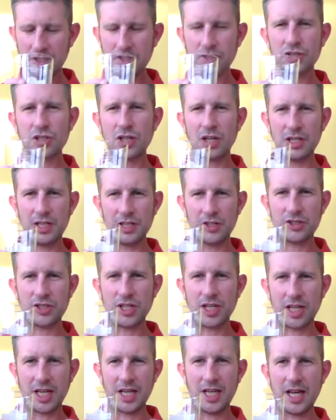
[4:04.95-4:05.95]
Slightly
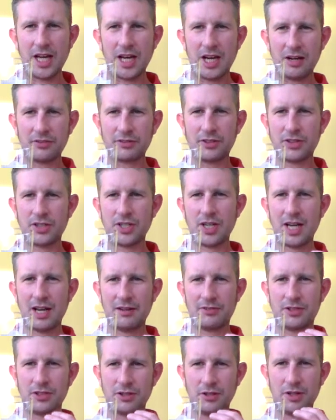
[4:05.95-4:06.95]
sticky
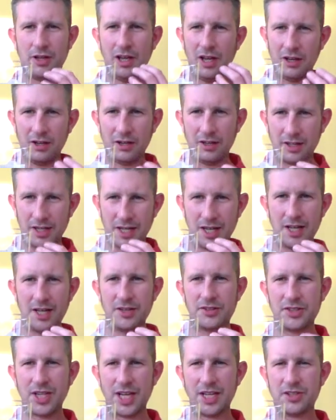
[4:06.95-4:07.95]
after
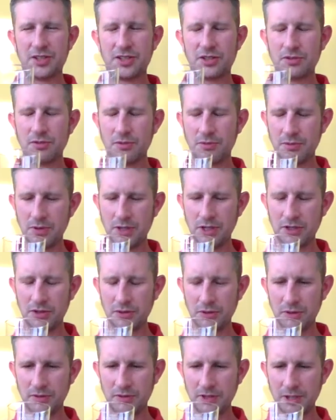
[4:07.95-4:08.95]
taste
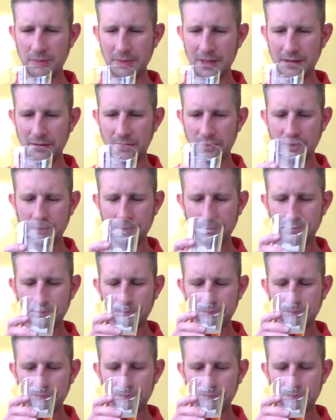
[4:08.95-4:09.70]
sort of in your mouth.